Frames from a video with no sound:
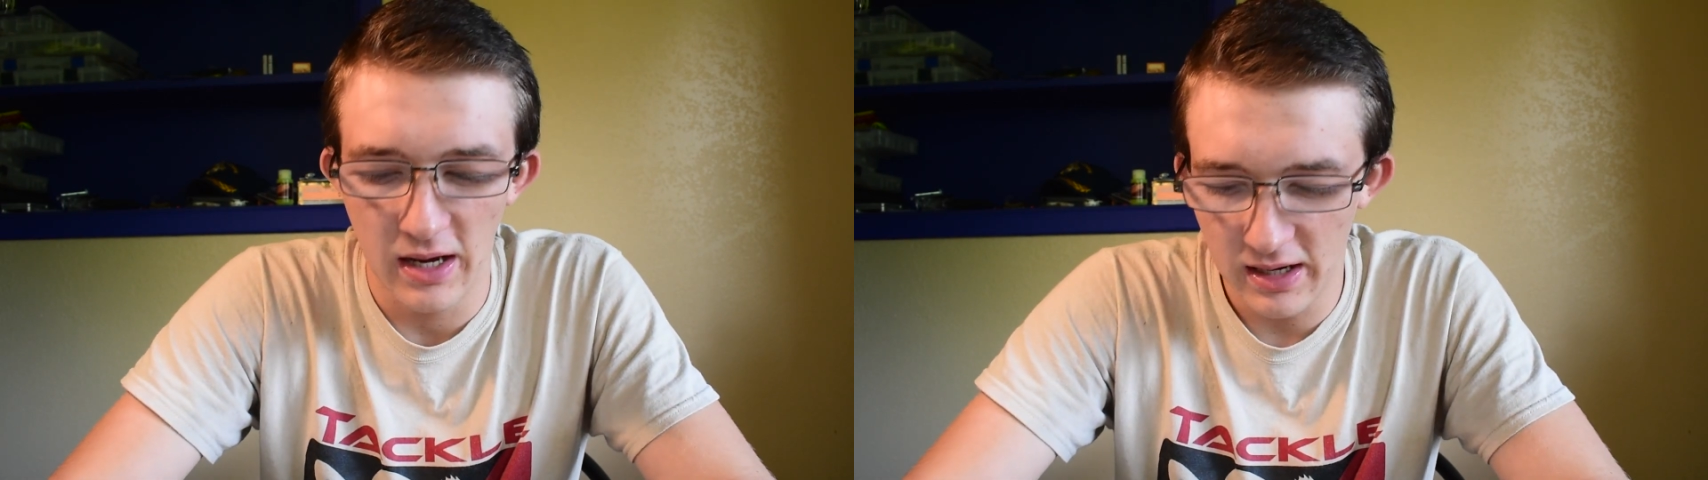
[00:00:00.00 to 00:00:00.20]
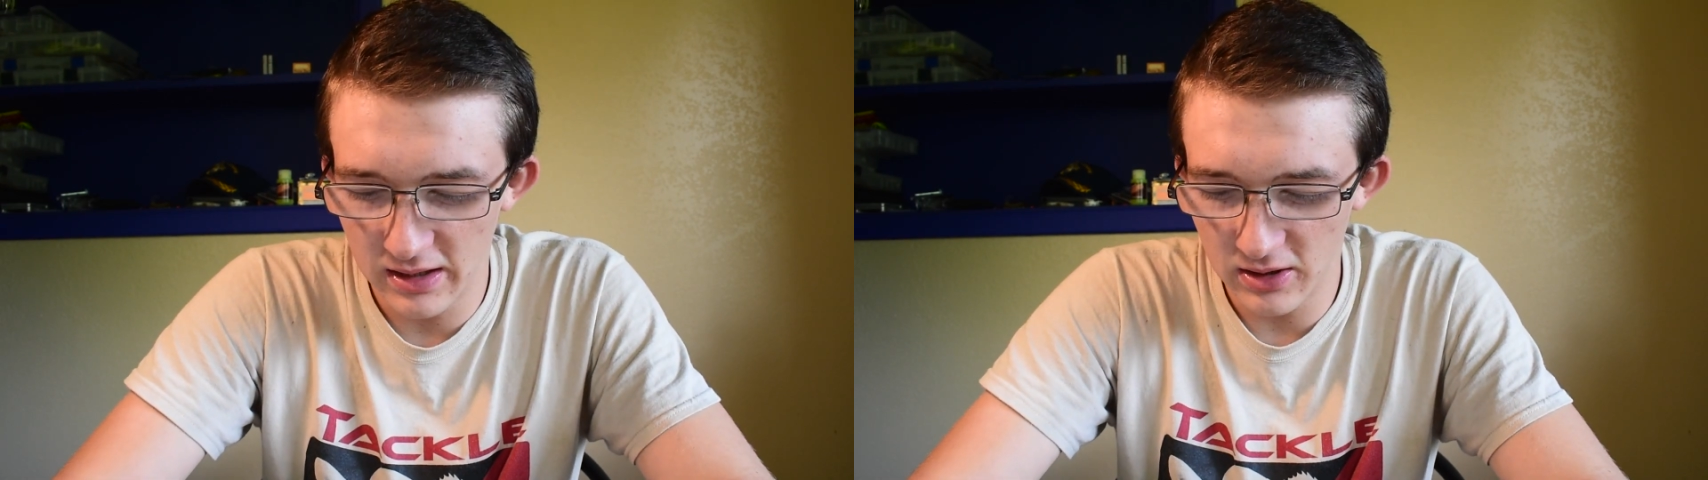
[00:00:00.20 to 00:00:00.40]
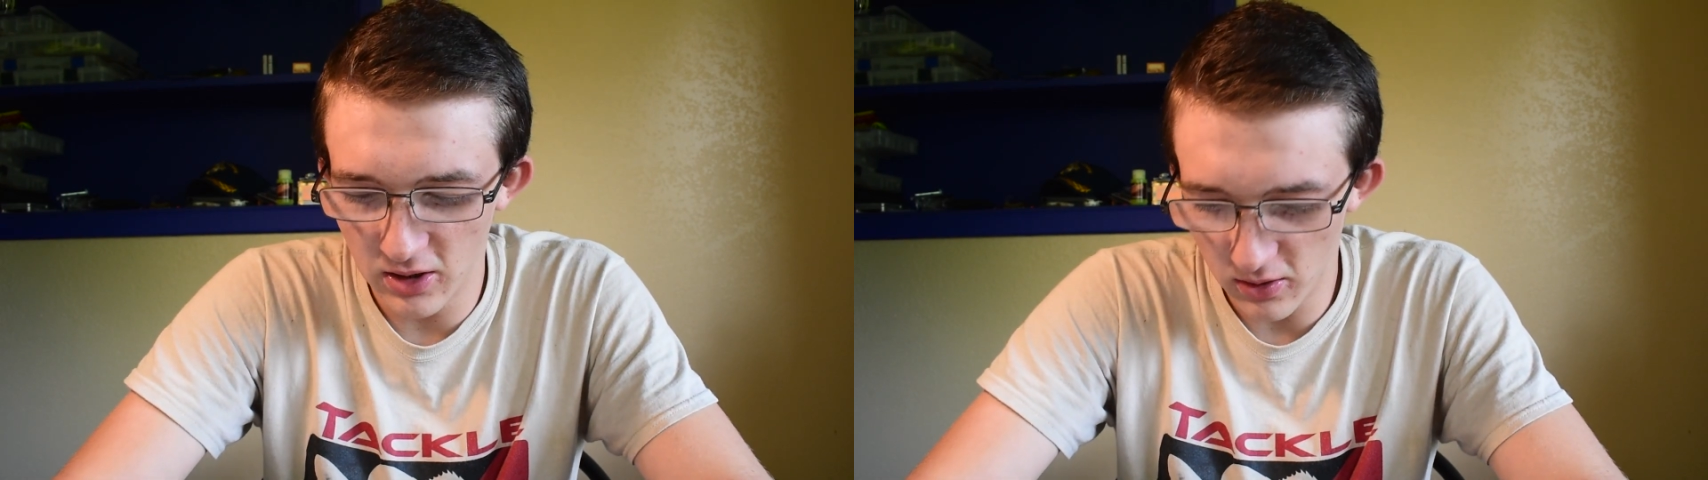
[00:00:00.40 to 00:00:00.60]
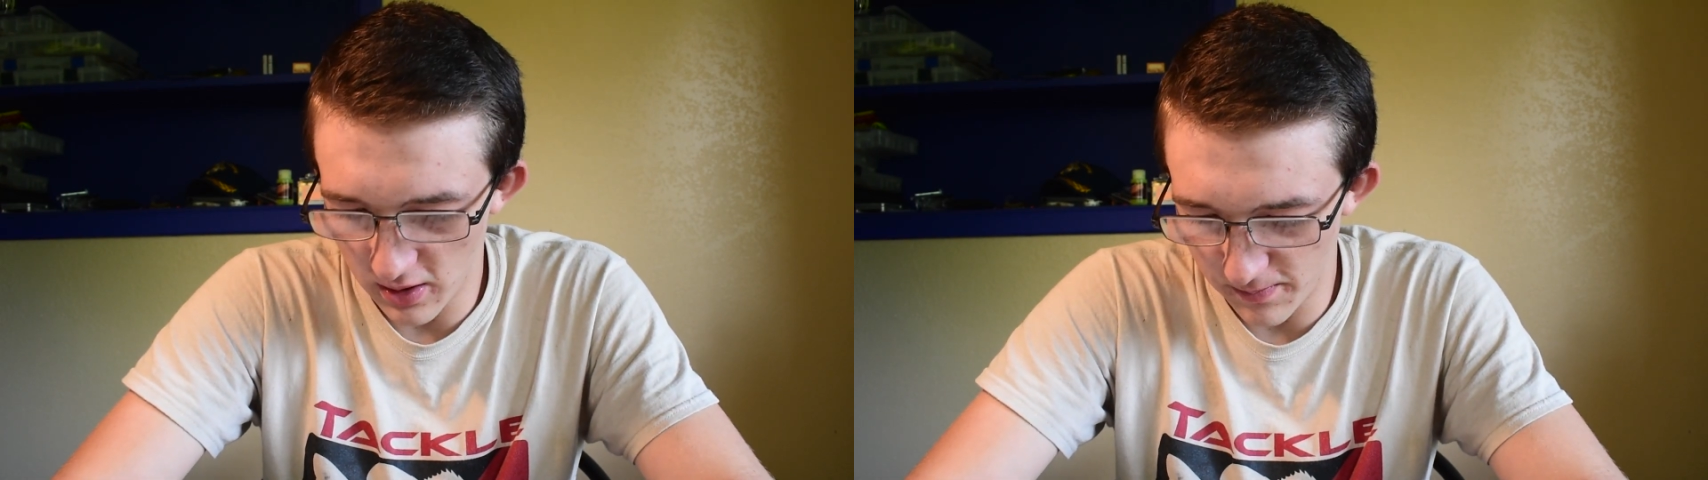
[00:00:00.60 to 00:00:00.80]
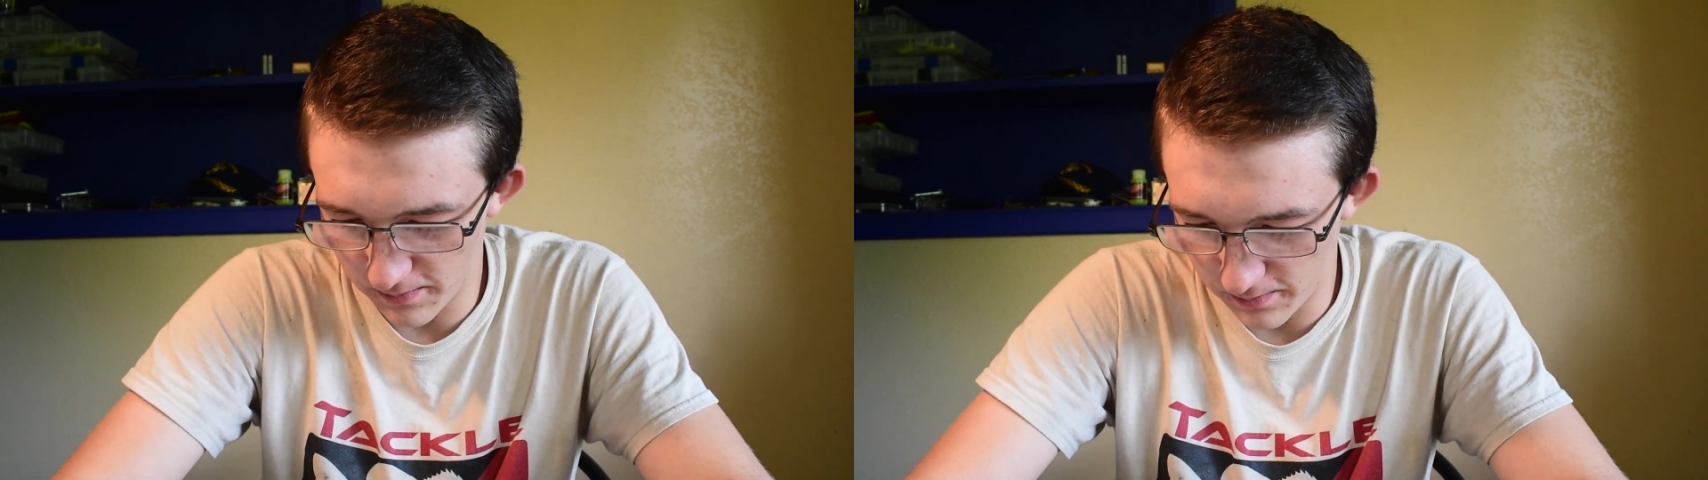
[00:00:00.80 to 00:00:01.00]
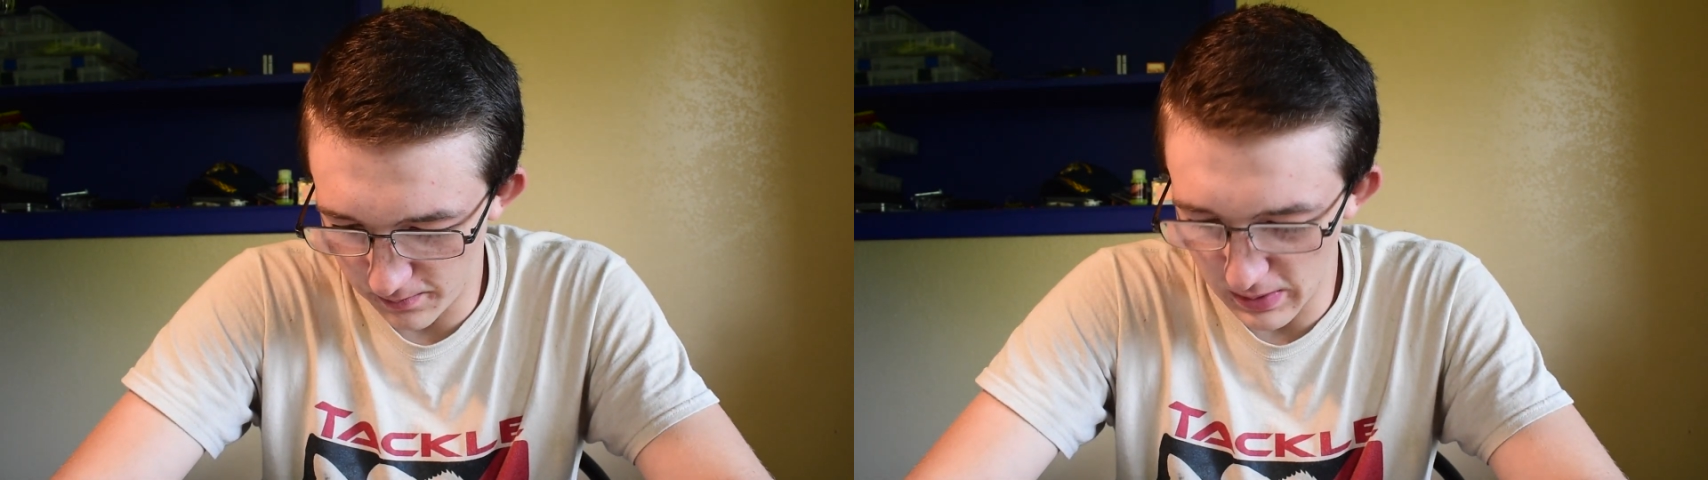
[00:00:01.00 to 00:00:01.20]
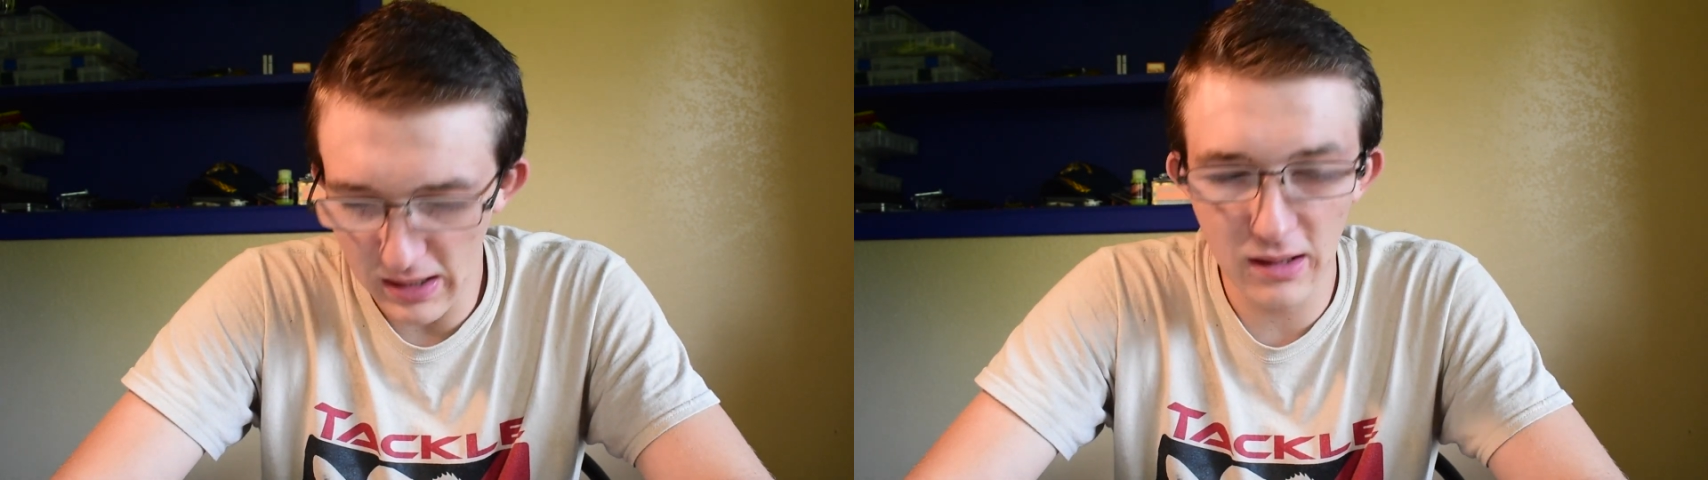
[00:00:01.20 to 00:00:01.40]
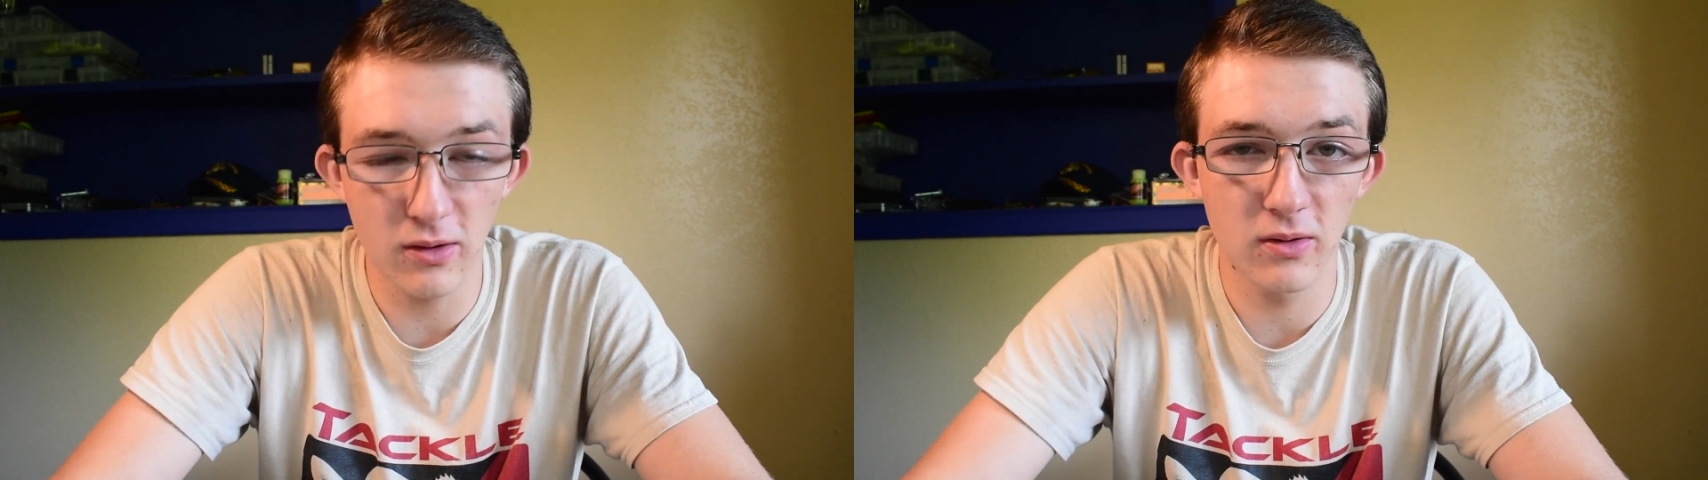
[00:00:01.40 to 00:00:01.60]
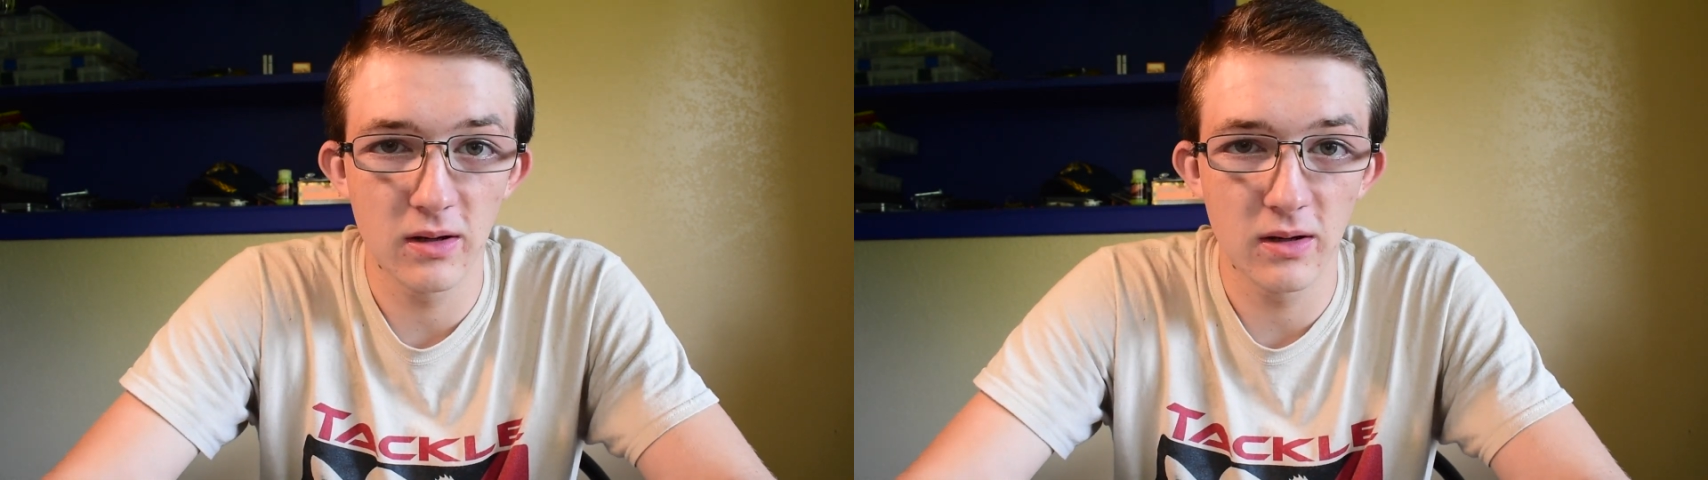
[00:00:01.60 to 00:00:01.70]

And you know, a big